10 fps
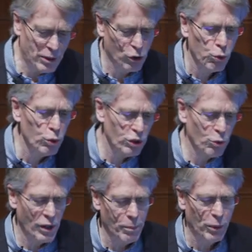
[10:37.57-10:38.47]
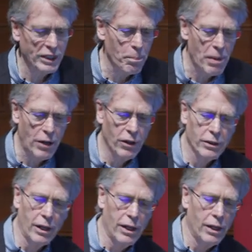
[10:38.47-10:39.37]
of tools do you want to bring to bear to
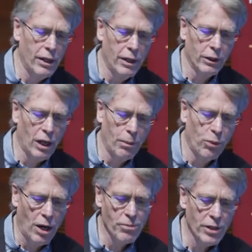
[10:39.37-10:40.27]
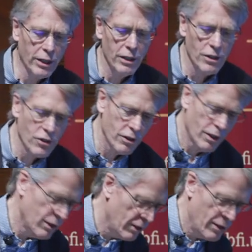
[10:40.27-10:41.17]
uh, uh, uh, problems like this?
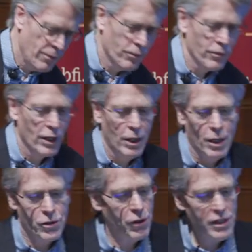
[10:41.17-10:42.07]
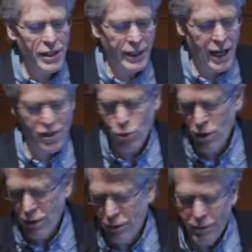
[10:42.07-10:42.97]
So this is a case
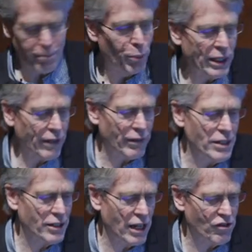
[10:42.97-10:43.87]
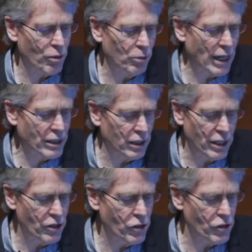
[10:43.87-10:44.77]
where bringing insights from lots of
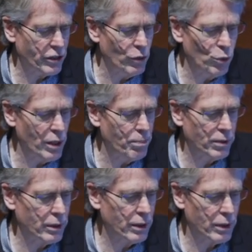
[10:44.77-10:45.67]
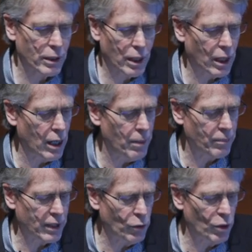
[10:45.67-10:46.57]
literatures can really, um,
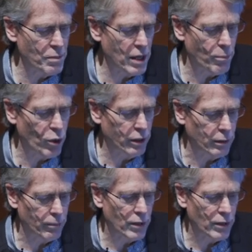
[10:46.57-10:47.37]
can really be important.